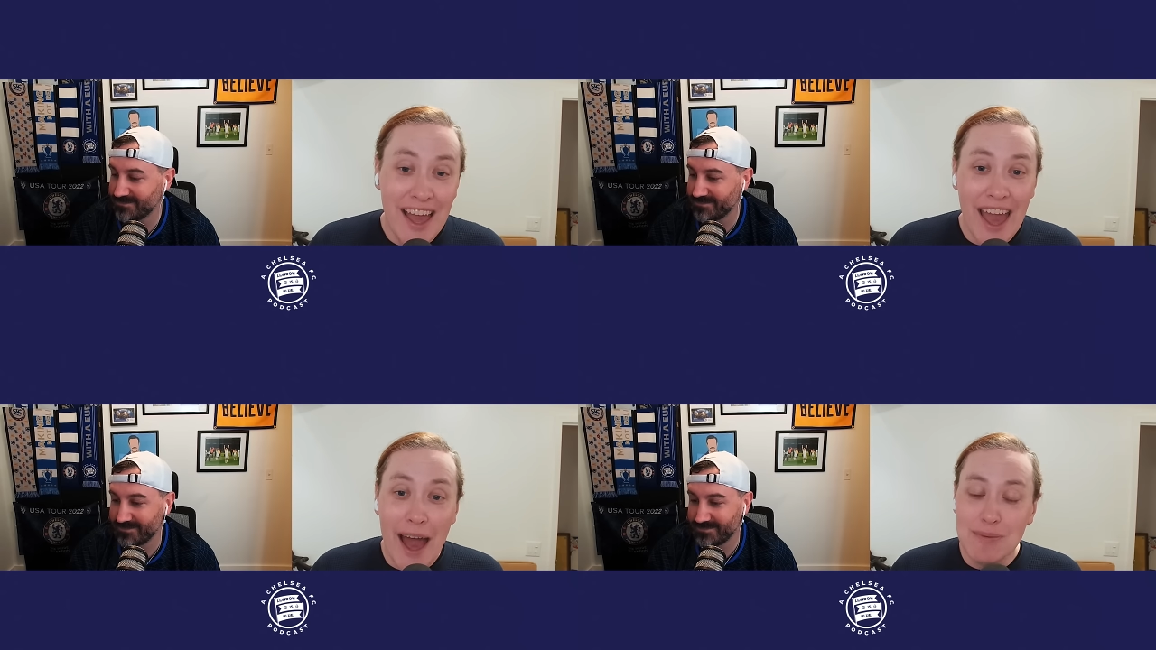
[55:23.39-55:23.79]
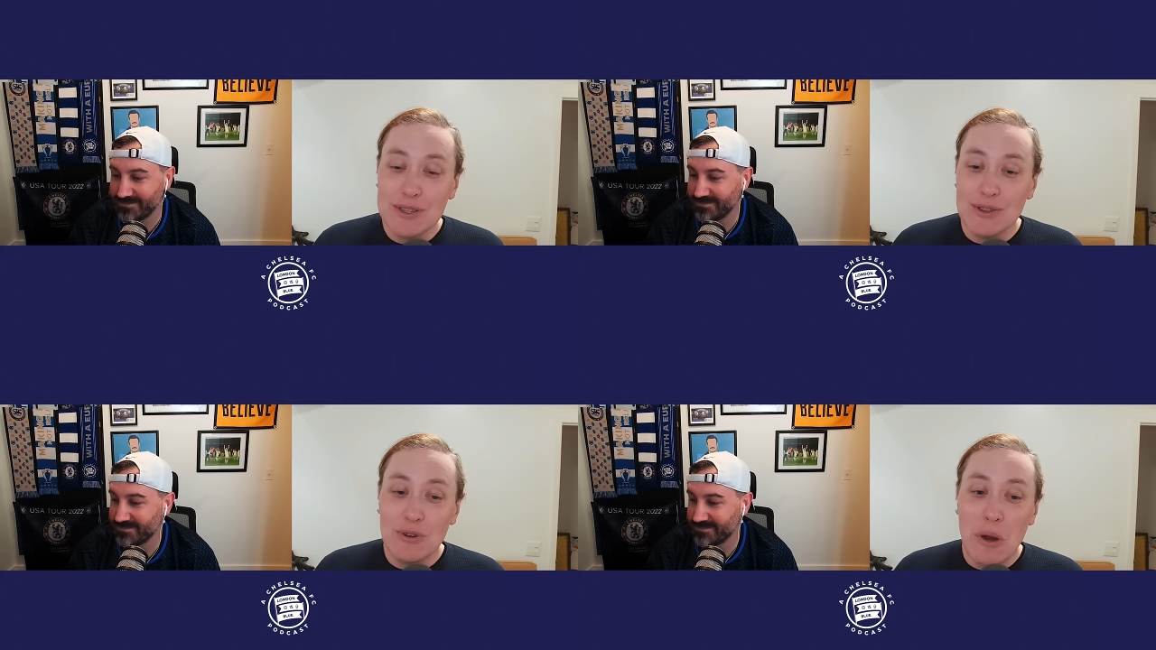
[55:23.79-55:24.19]

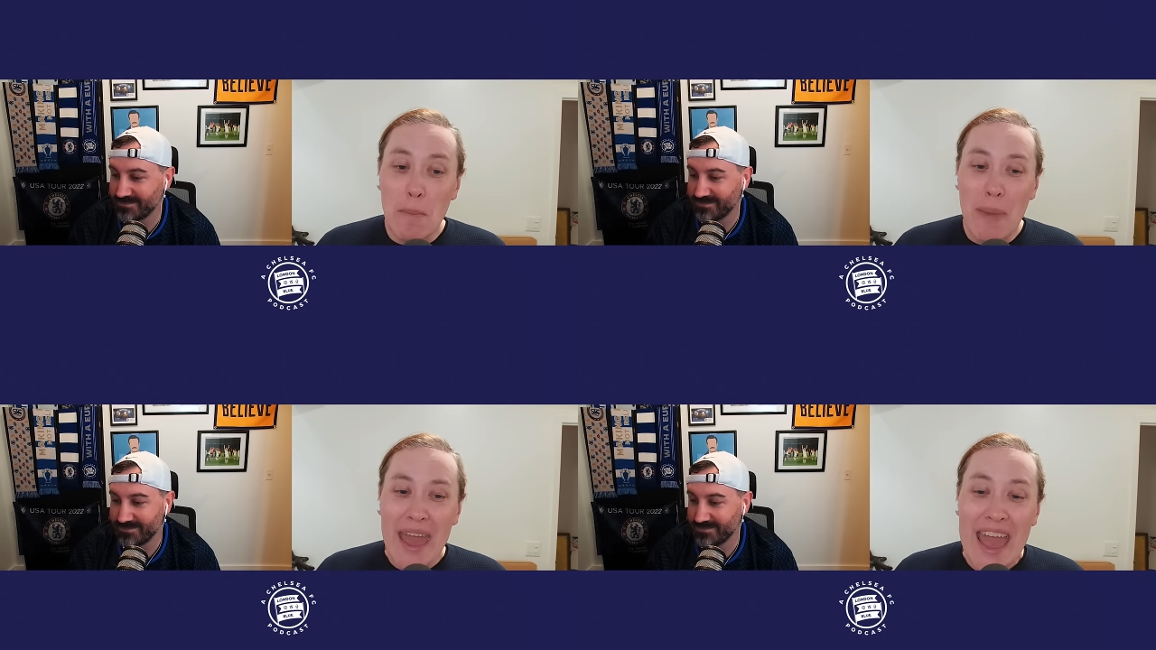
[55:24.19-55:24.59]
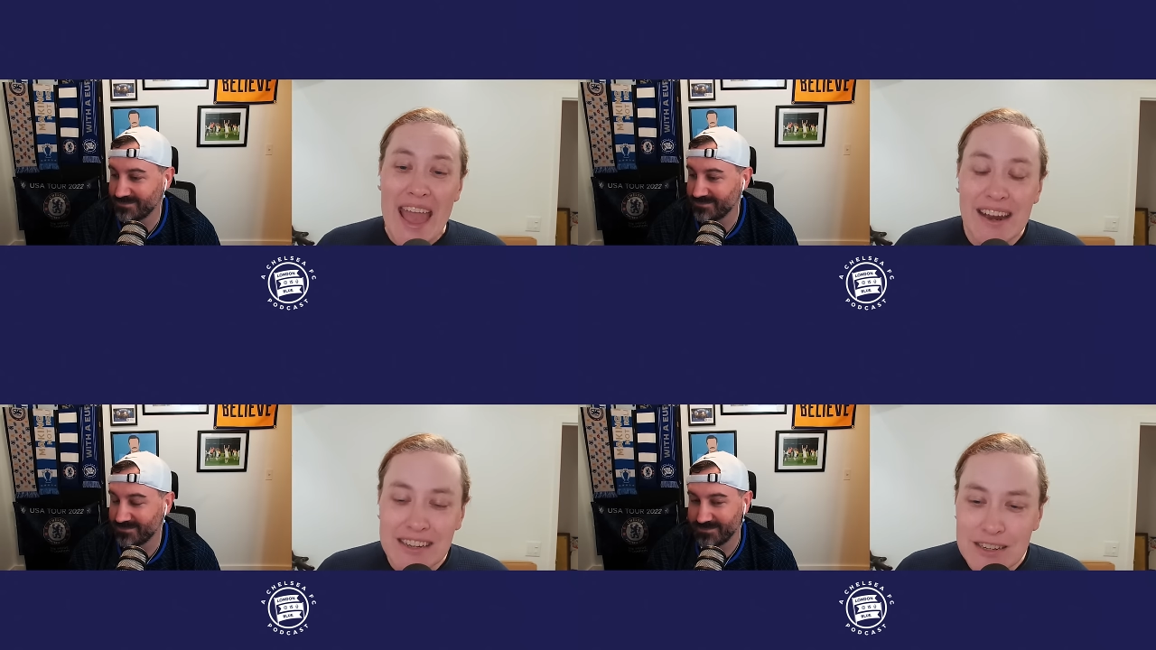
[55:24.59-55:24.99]
Speaker 1: absolute
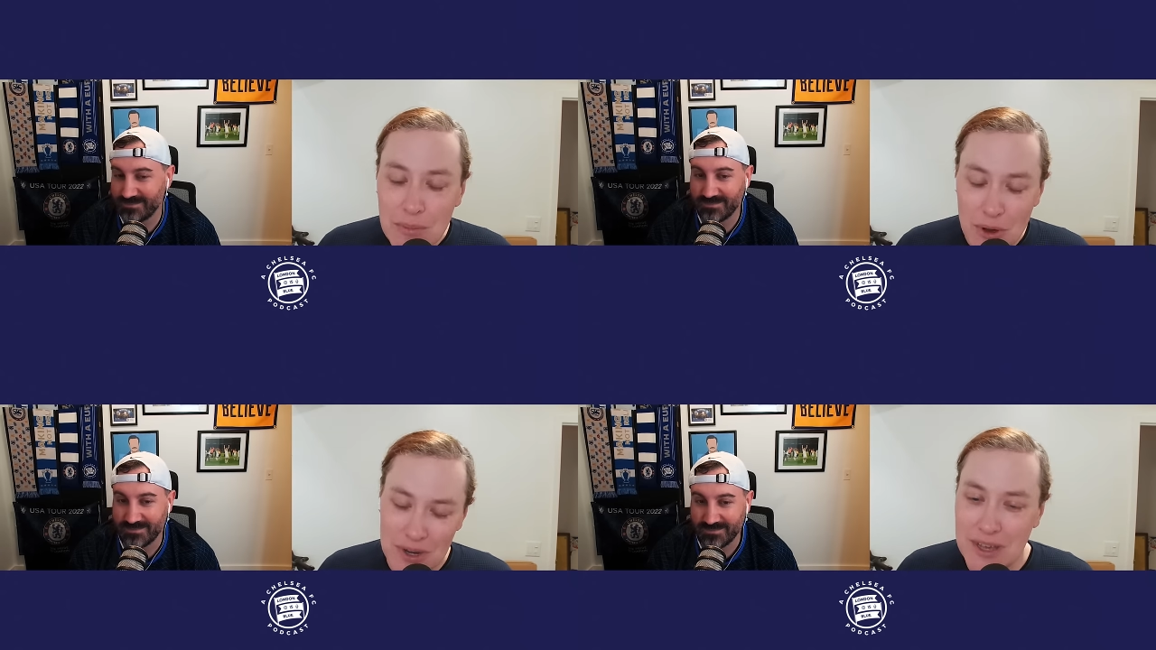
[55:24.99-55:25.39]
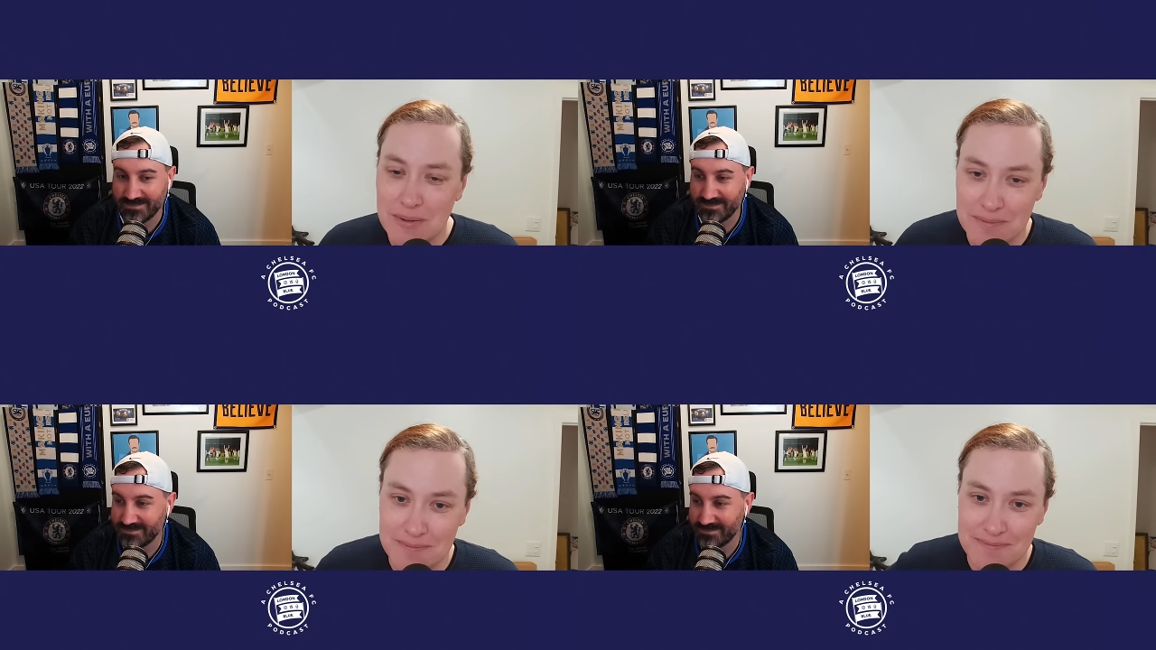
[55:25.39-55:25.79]
pandemonium.